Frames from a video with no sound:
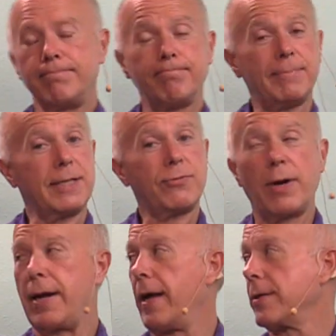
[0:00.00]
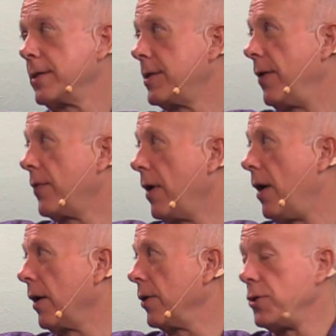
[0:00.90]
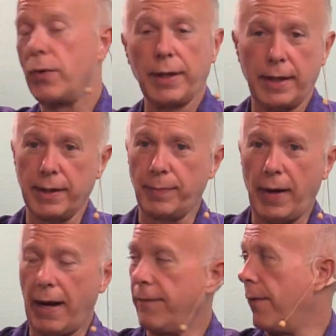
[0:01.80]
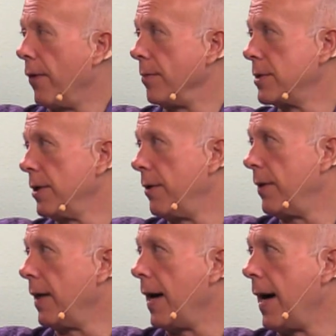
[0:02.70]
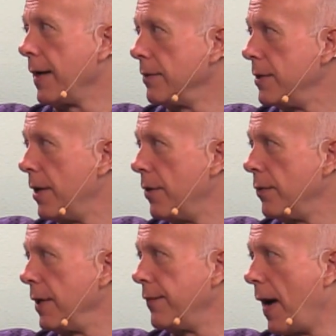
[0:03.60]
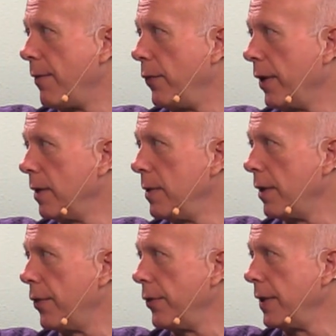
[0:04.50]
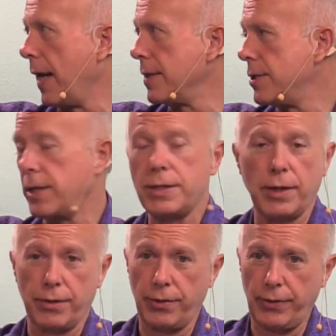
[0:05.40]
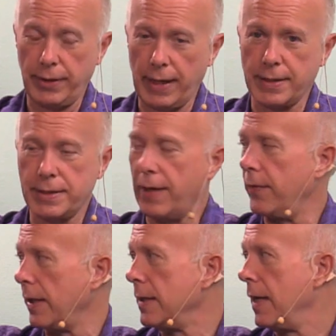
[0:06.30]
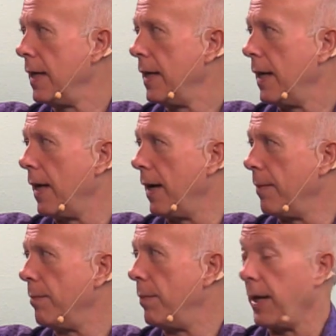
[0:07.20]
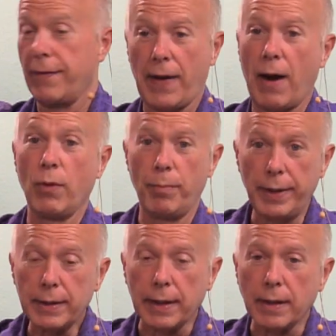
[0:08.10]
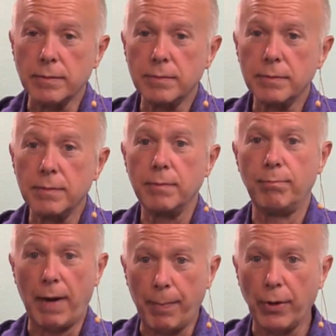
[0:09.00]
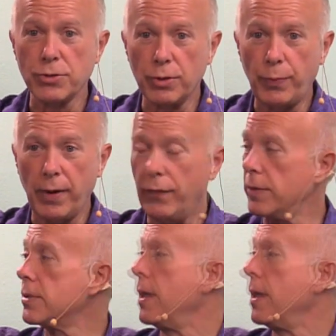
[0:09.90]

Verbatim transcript: this right now is a tough call because you want to get on the platform. So uh, I don't know if I would recommend the thirty-nine sixty or the thirty-nine seventy. Um, but if I were building, my personal preference,